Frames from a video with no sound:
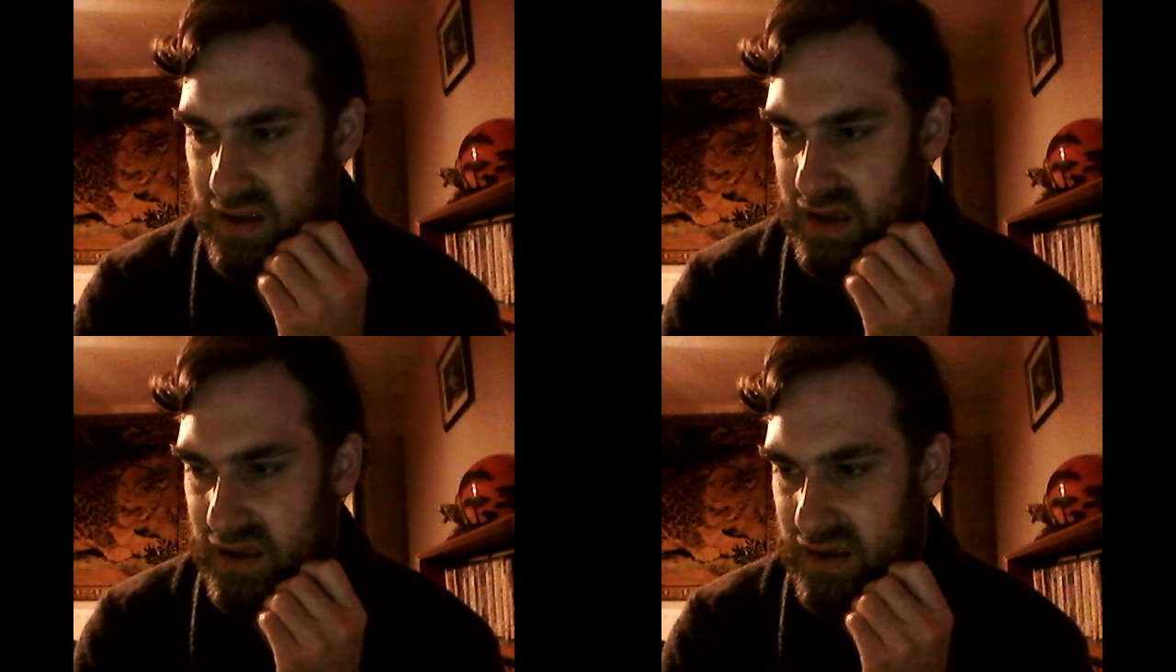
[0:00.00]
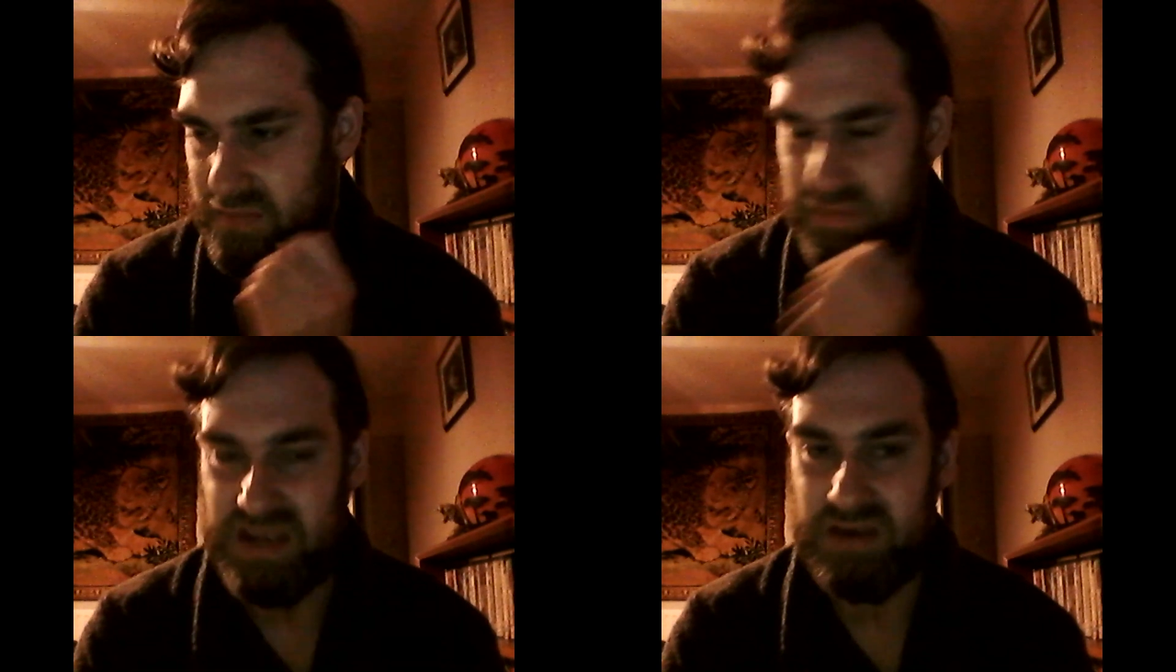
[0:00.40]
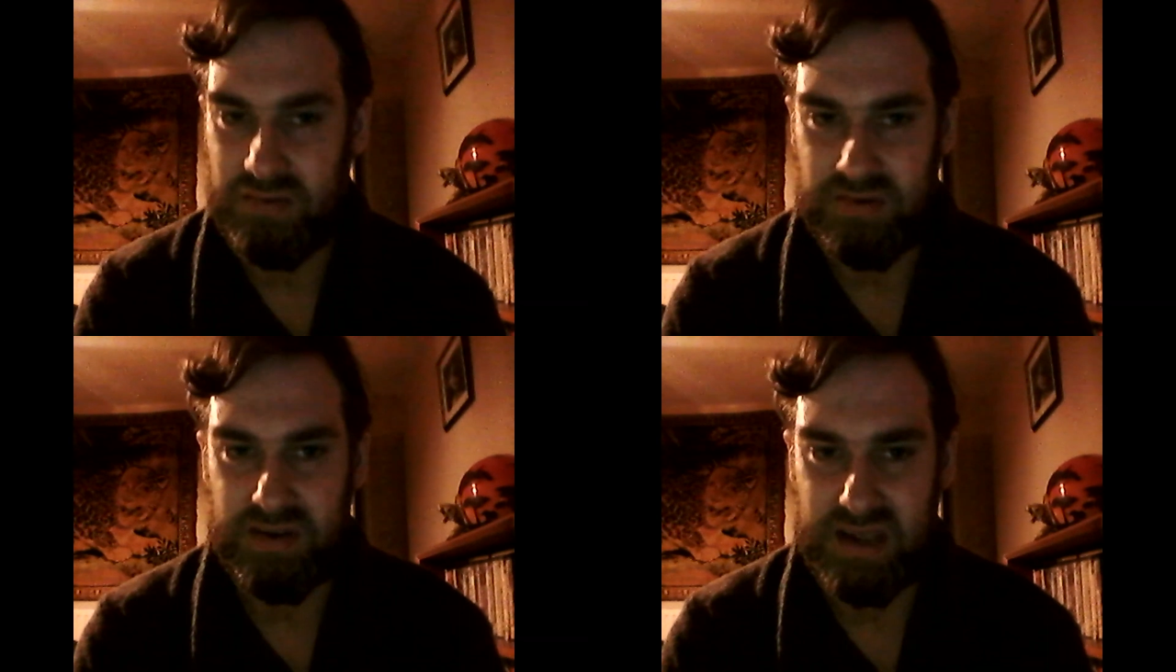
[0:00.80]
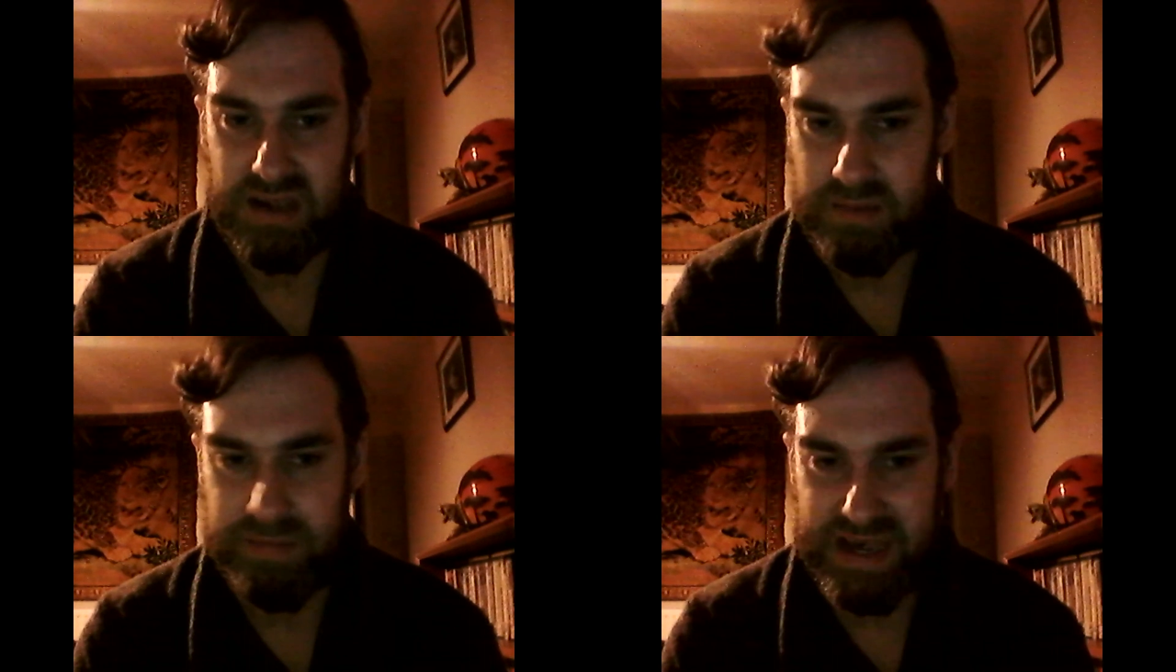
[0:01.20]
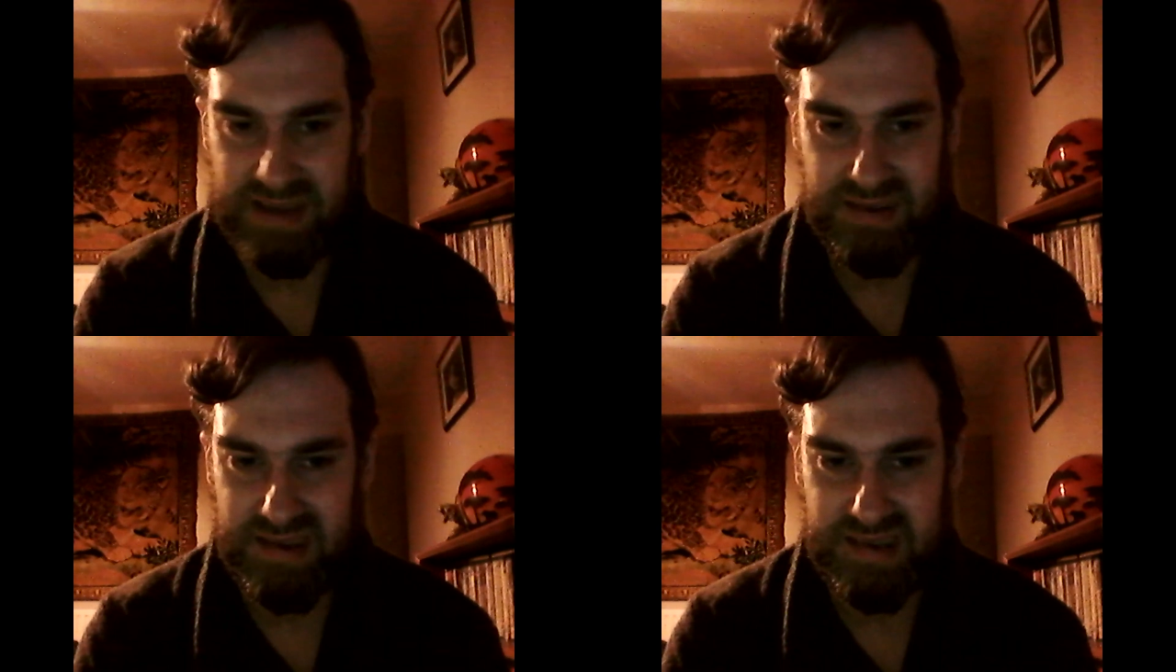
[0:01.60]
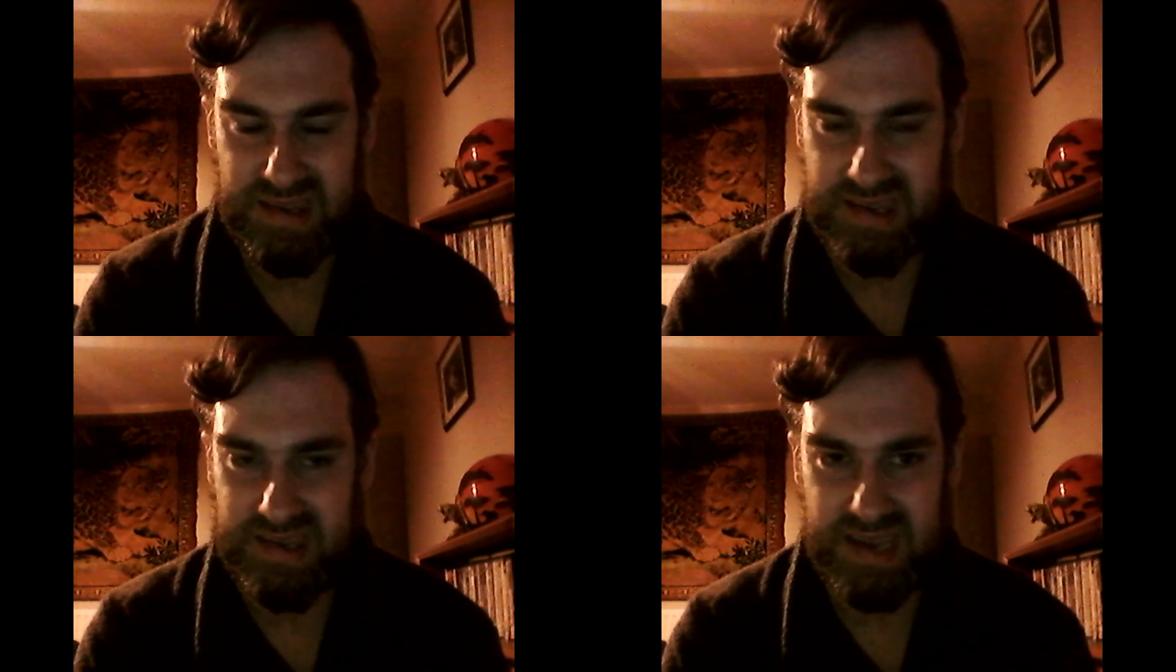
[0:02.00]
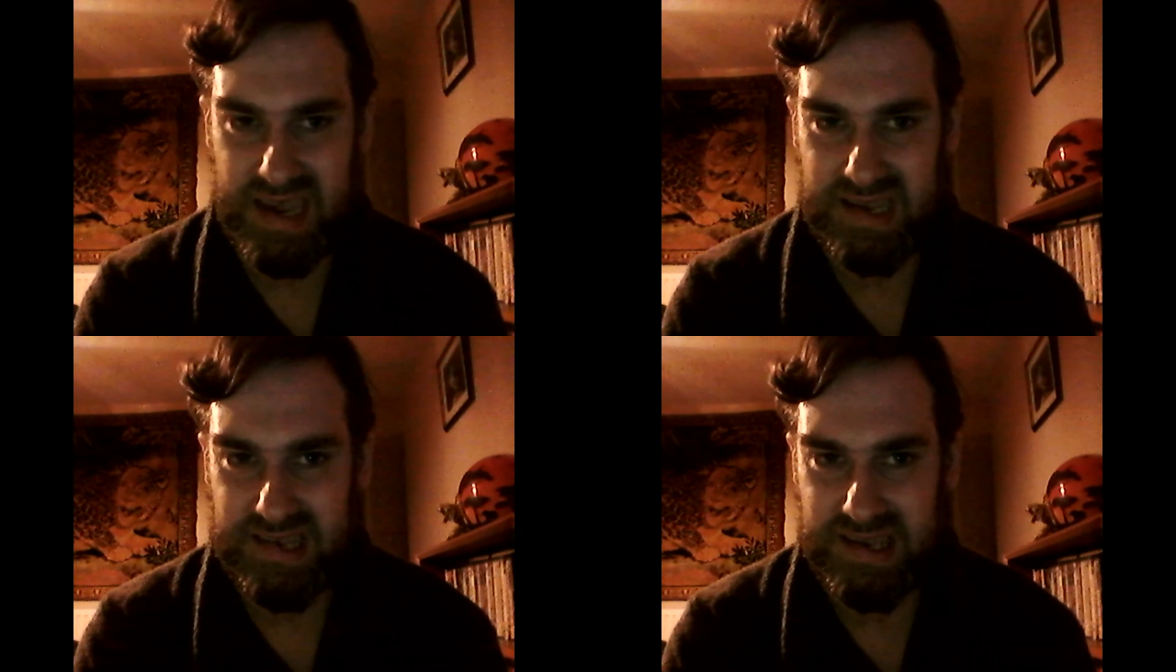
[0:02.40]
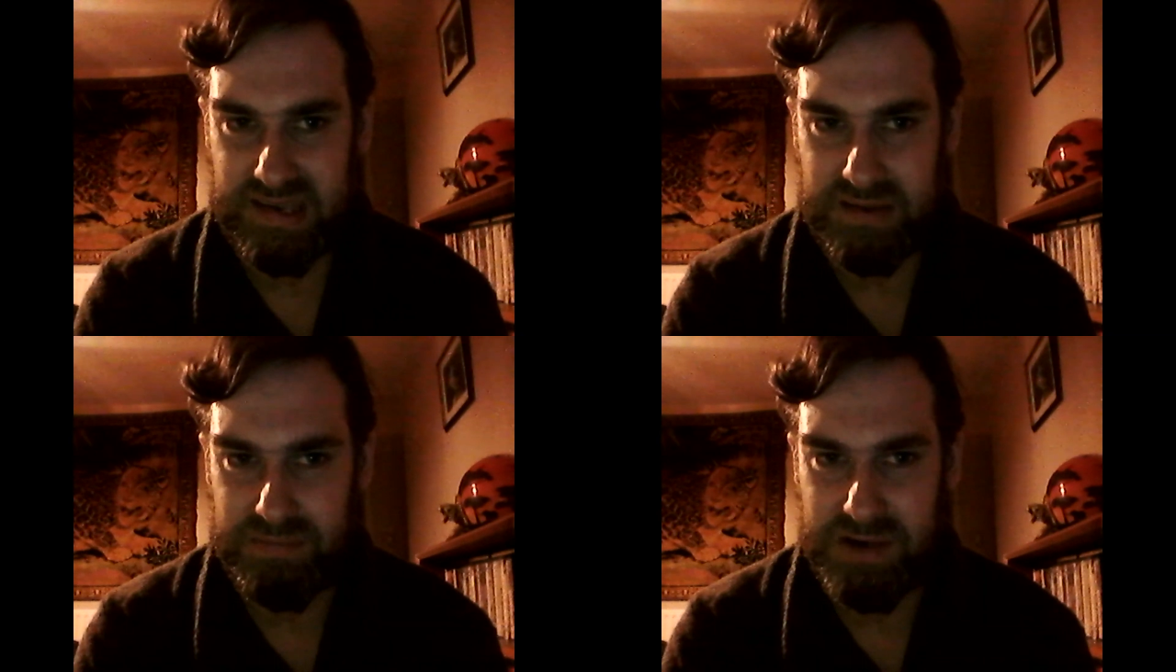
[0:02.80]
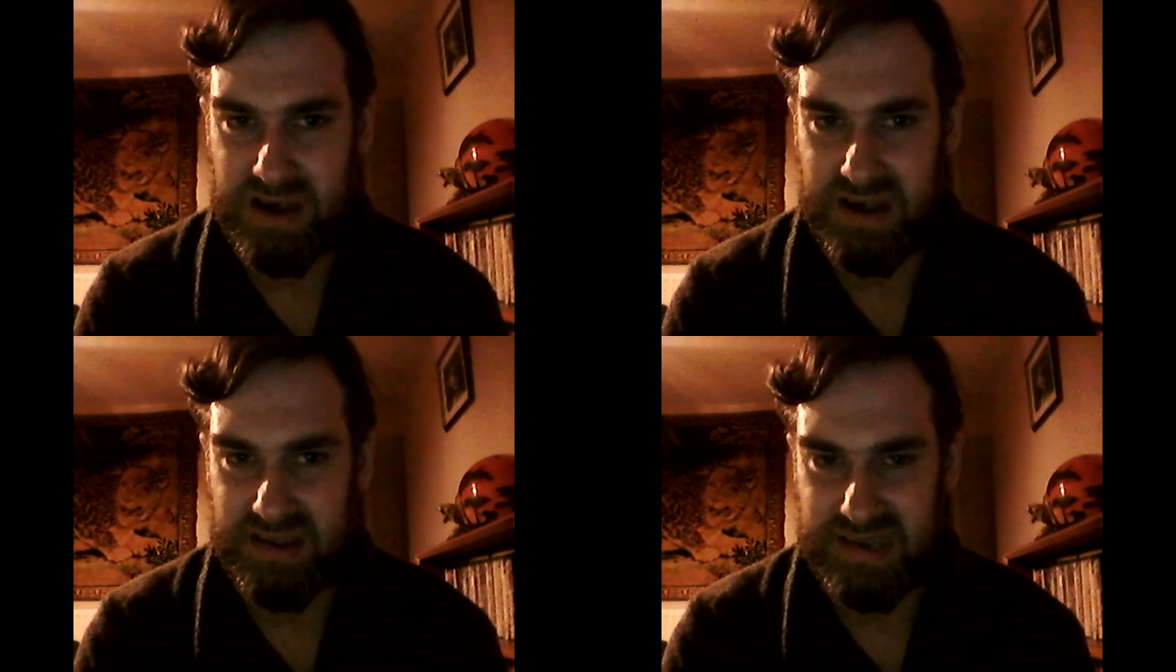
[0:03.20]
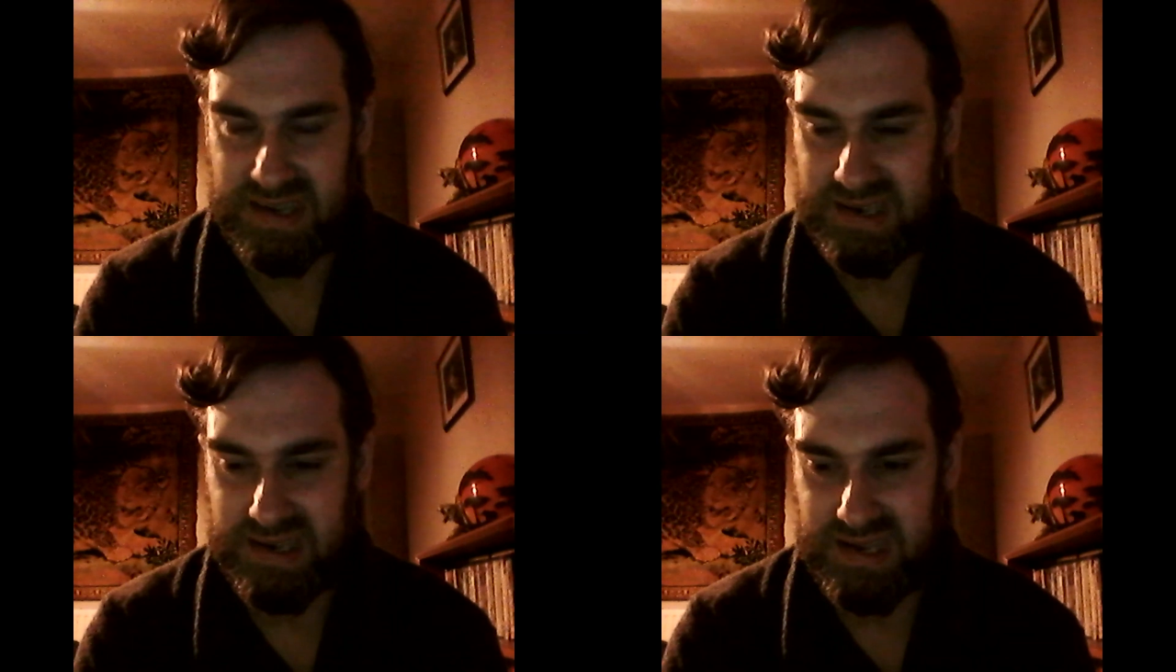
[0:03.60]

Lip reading: Hilda about this case in the past in